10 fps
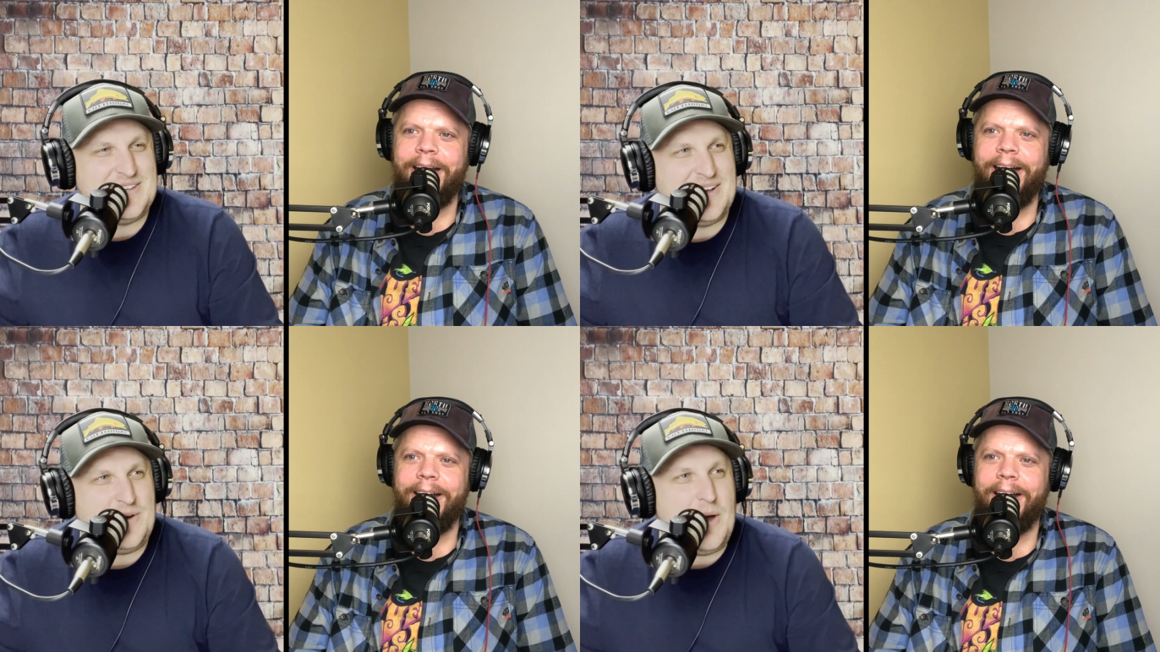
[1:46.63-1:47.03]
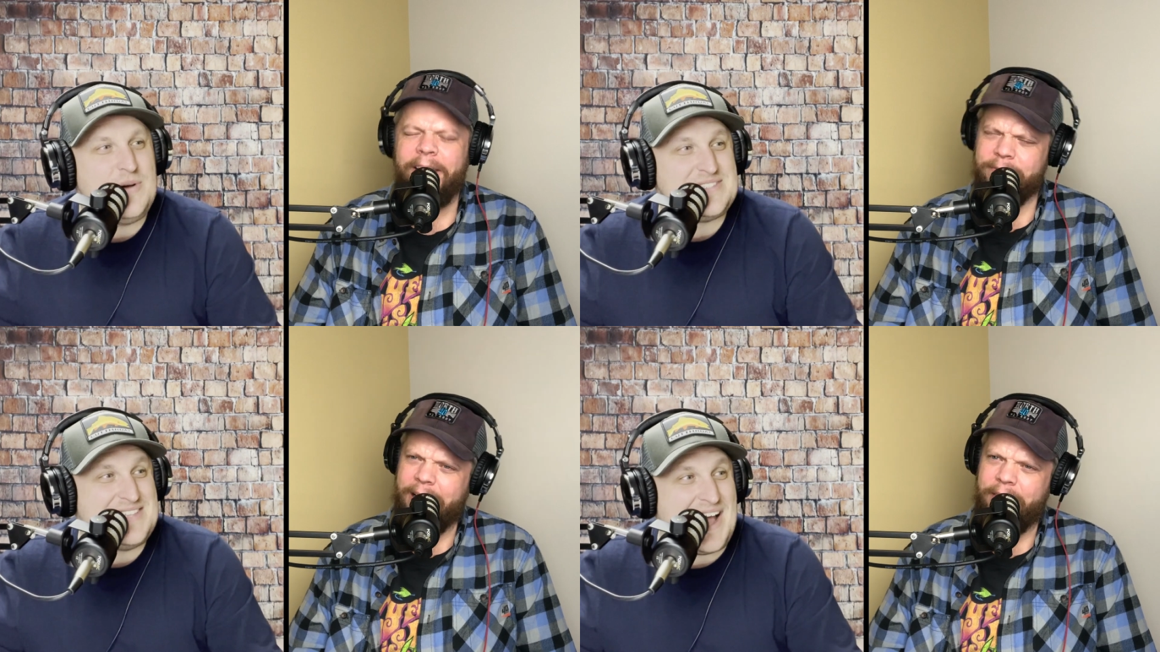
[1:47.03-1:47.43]
Speaker 1: uh, it
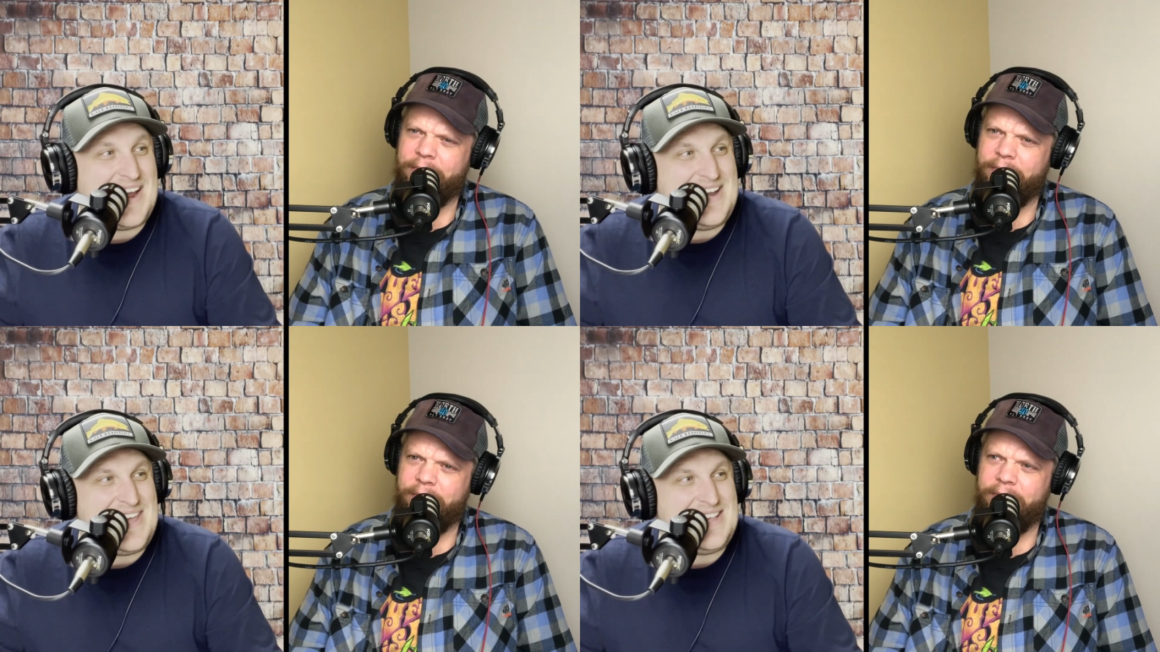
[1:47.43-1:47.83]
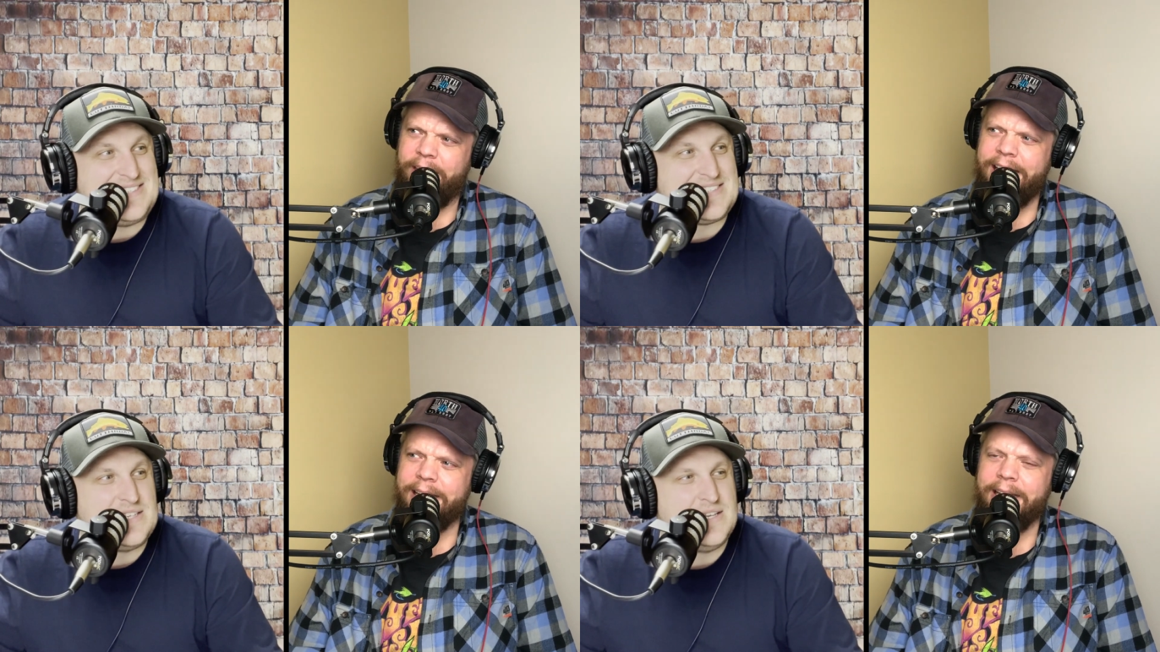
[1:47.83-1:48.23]
was '90s.
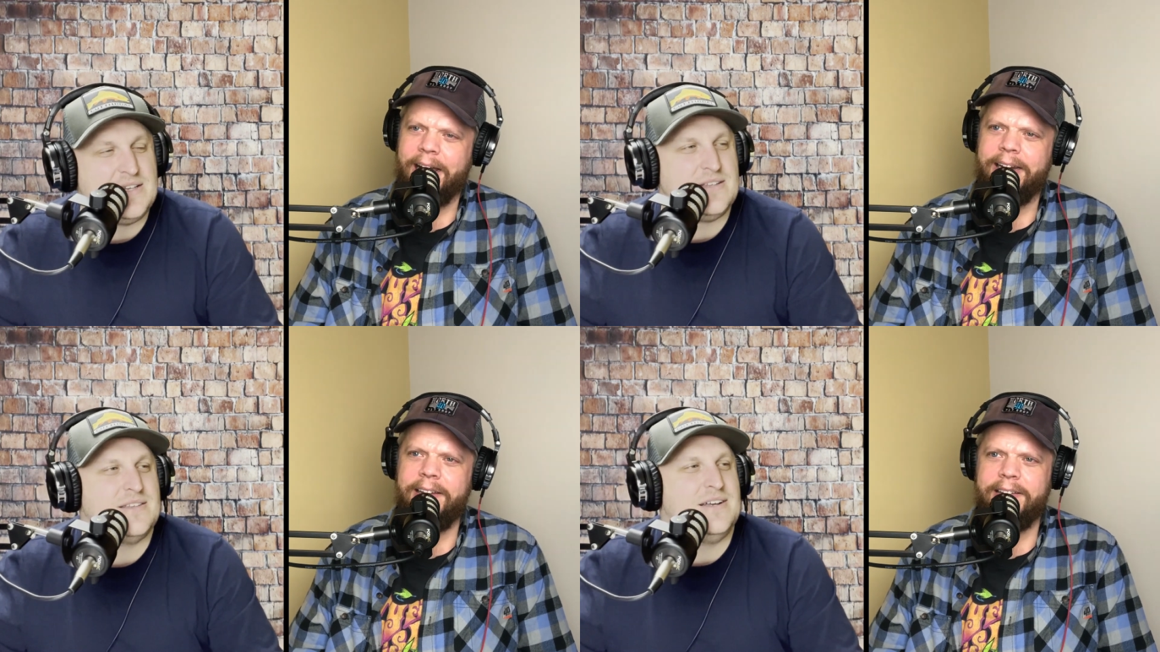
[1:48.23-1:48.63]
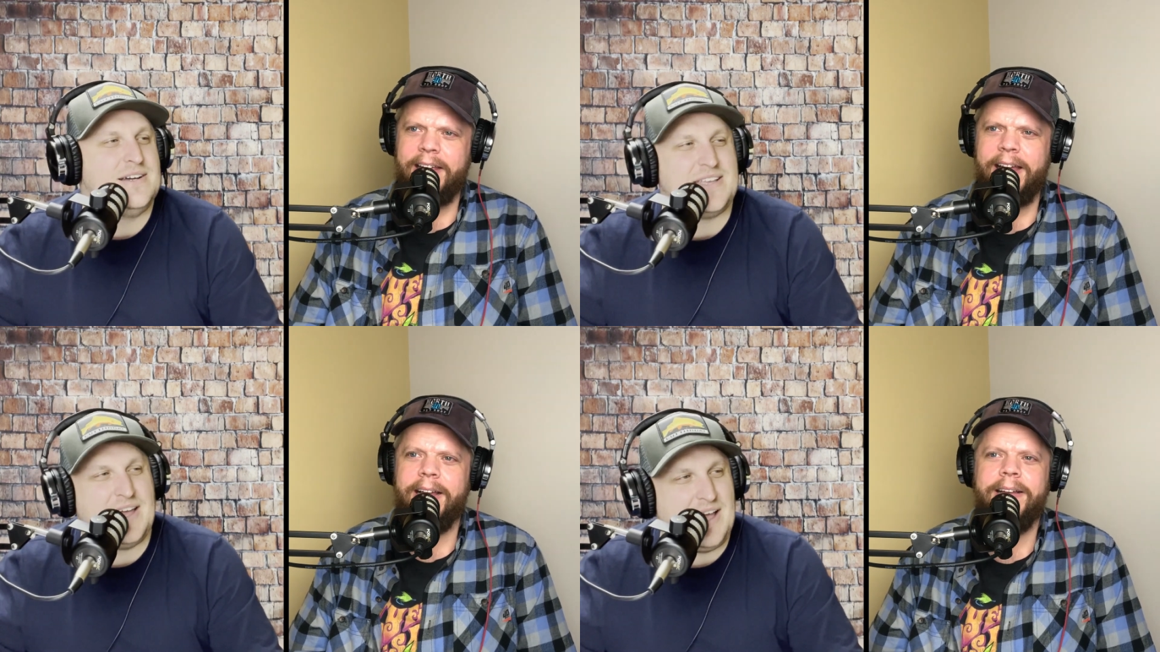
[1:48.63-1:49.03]
I think '90s.
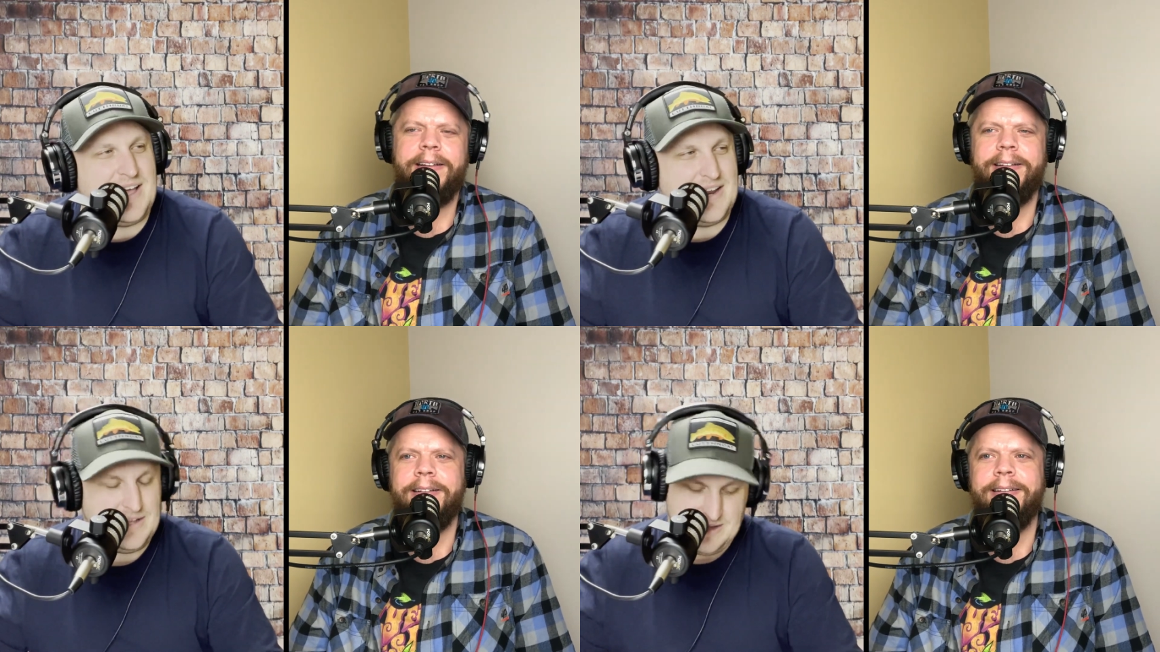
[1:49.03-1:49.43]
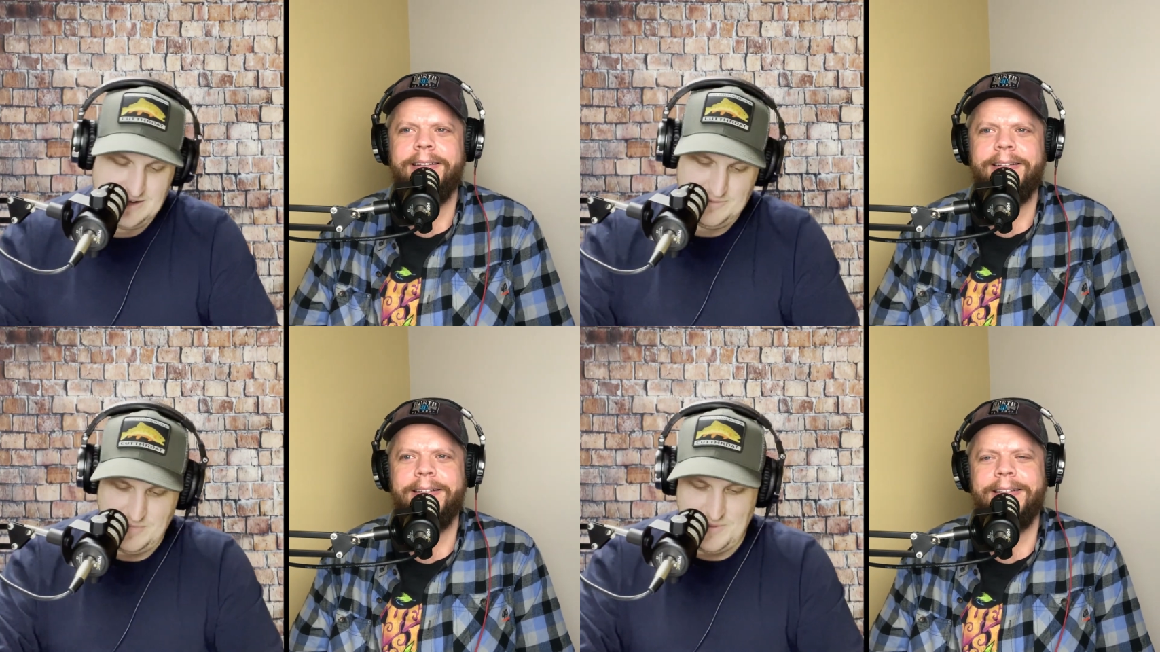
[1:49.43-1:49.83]
Yeah. Okay, I gotta look
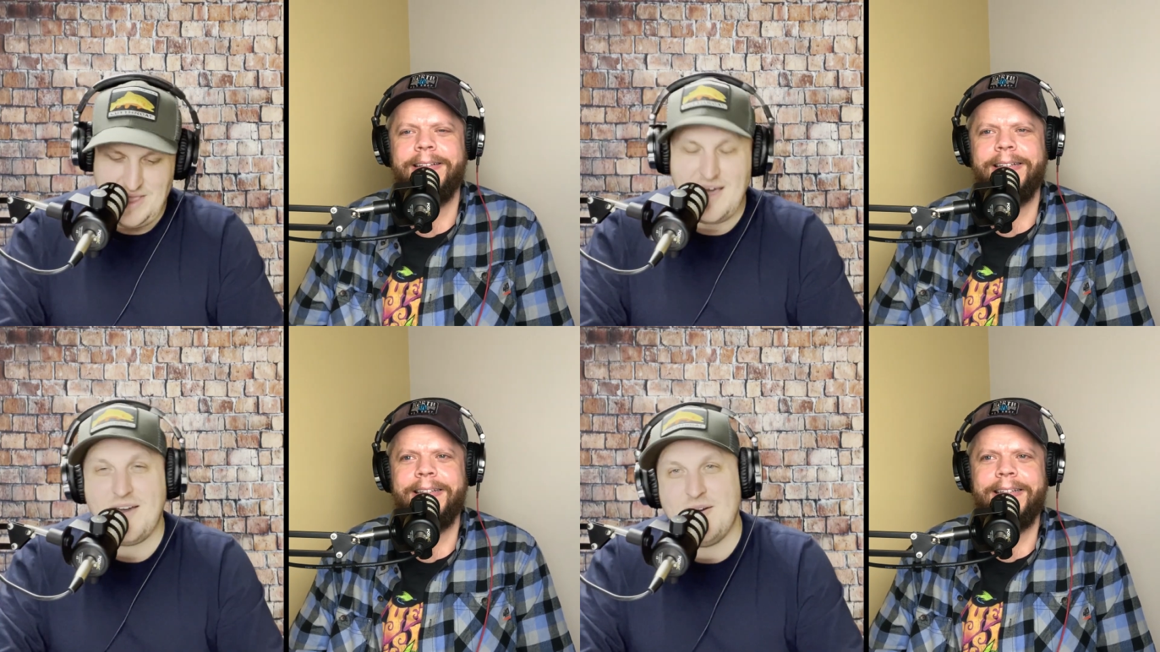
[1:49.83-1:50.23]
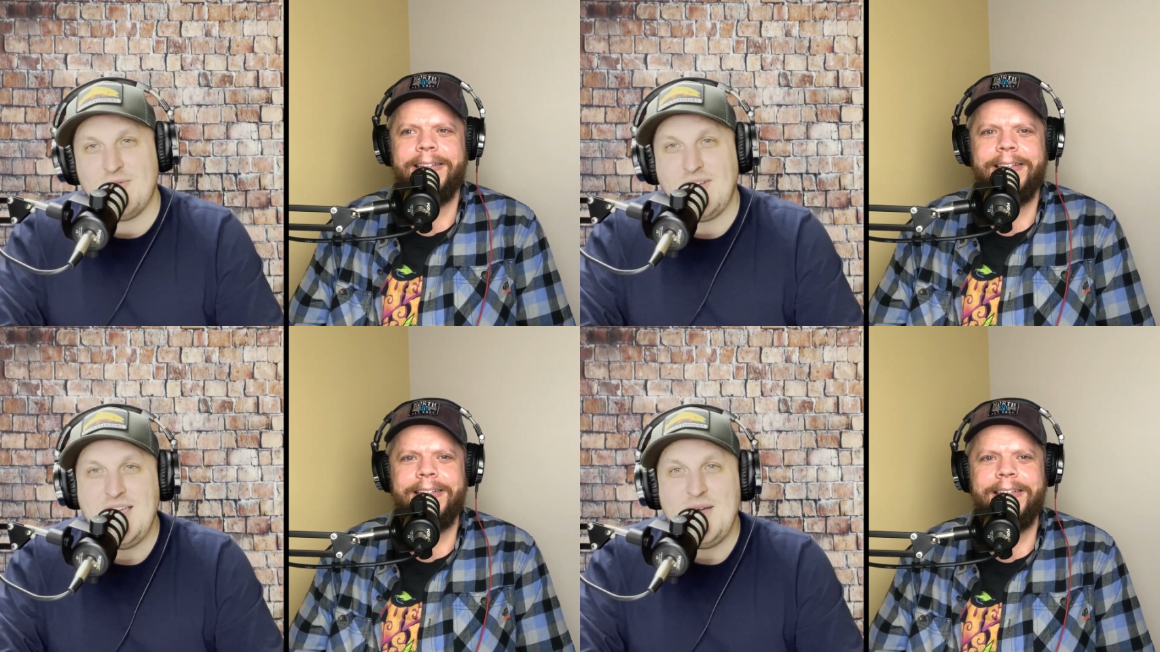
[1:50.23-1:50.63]
it up. We
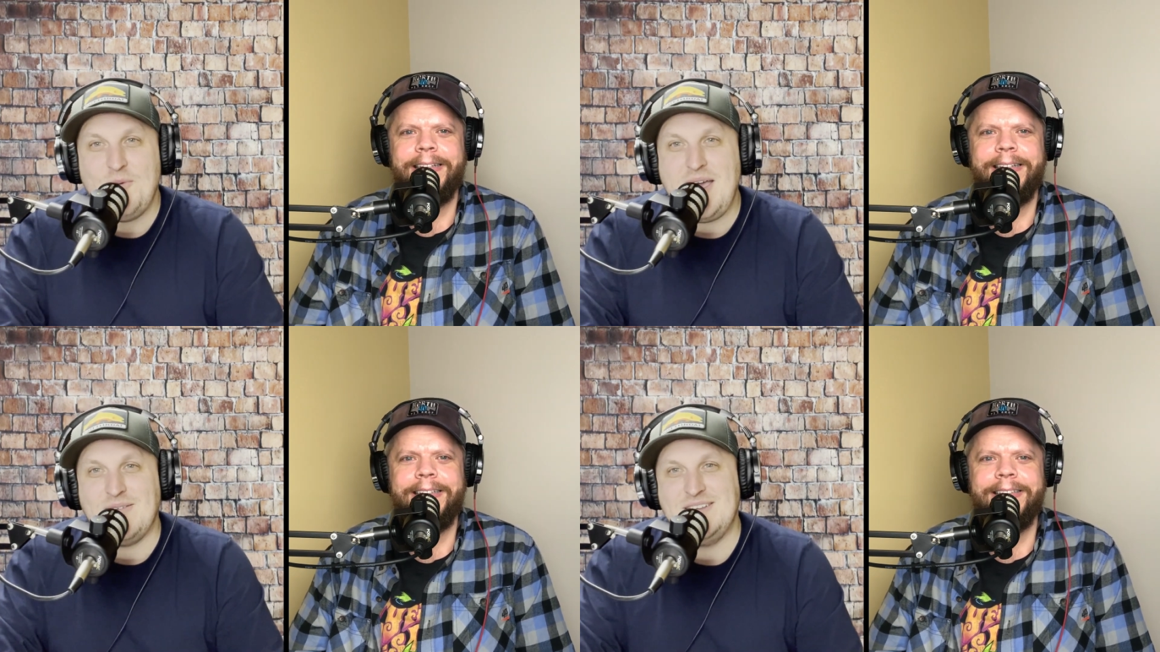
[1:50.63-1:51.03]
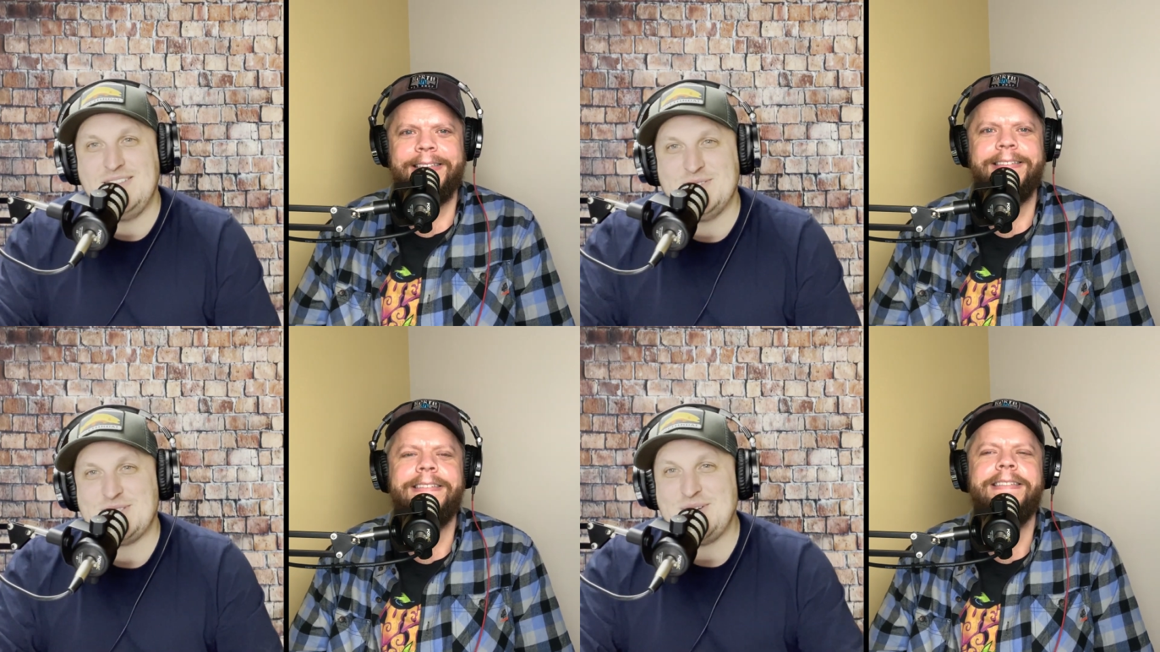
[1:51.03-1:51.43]
have we have a
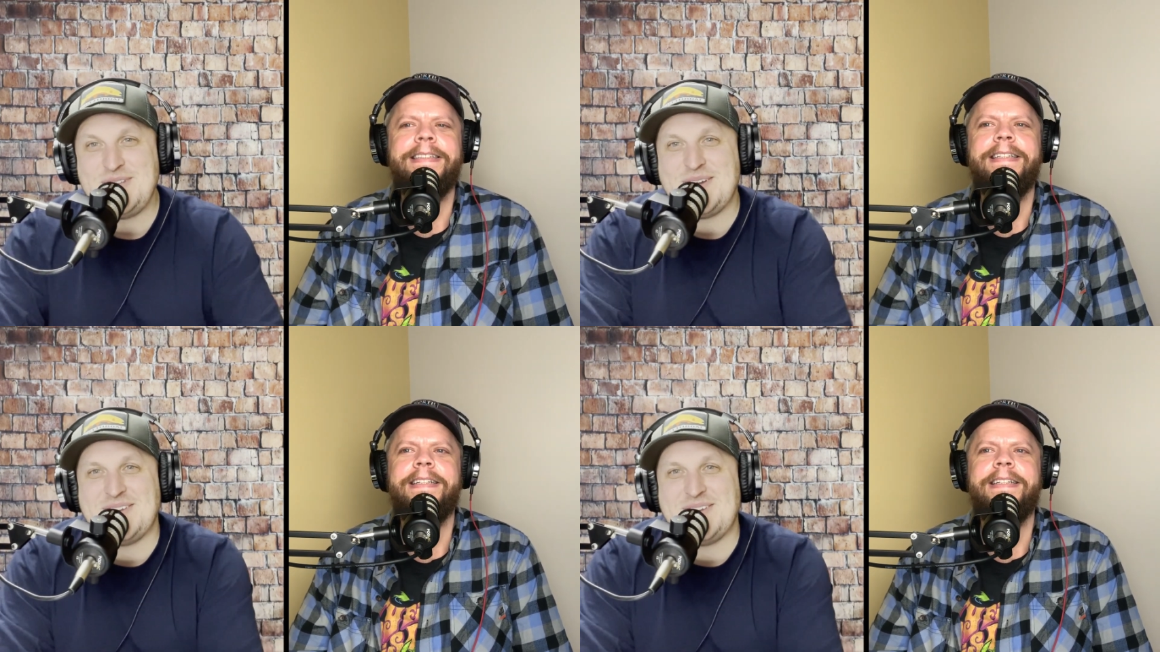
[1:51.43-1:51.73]
new studio